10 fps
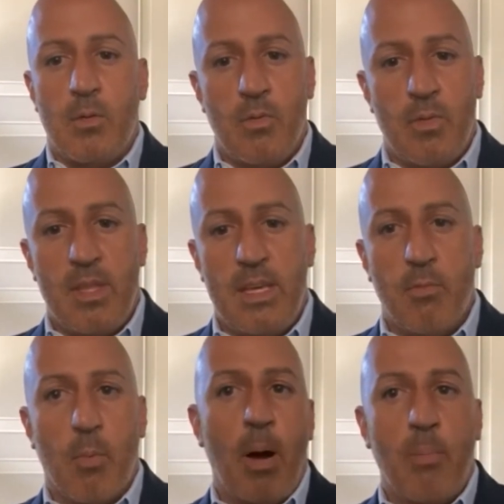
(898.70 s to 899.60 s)
the
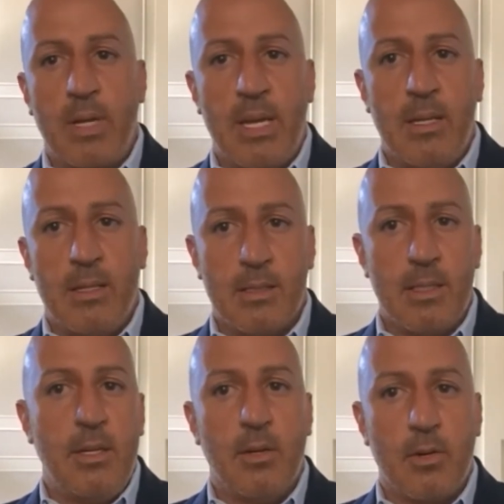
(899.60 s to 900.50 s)
Republican
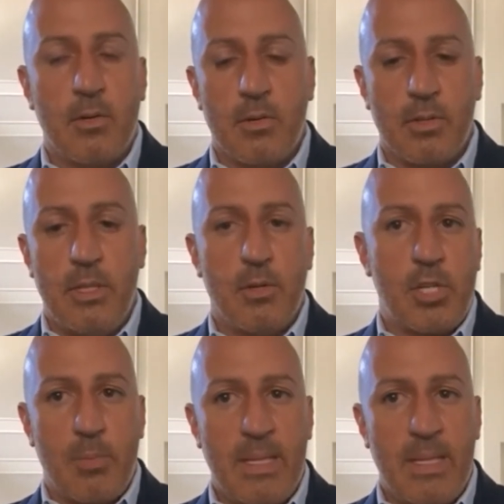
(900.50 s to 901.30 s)
leadership at